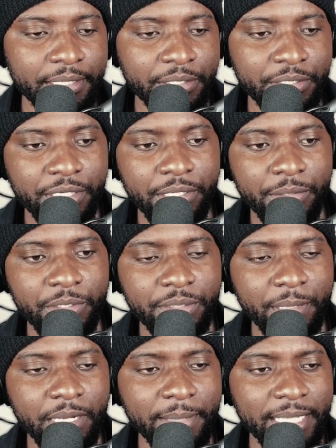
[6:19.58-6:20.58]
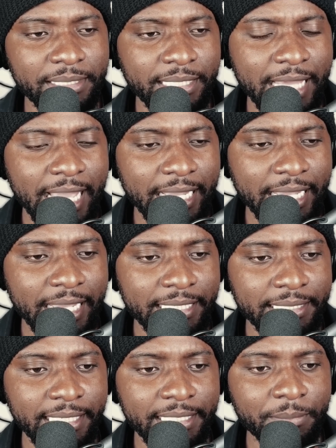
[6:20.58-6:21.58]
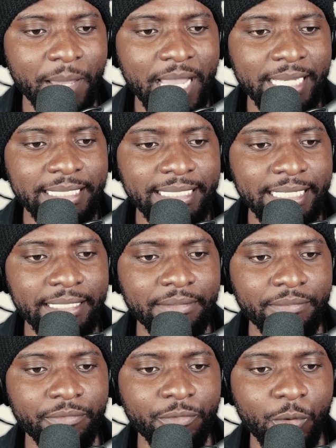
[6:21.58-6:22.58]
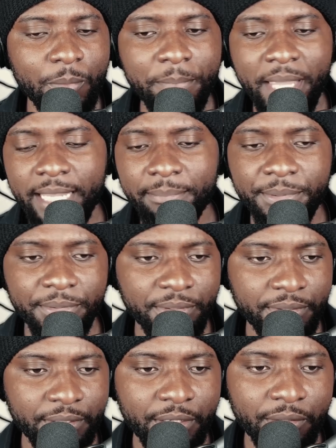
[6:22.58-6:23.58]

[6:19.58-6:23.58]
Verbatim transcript: And she responded back to that guy and says, mine did for papers.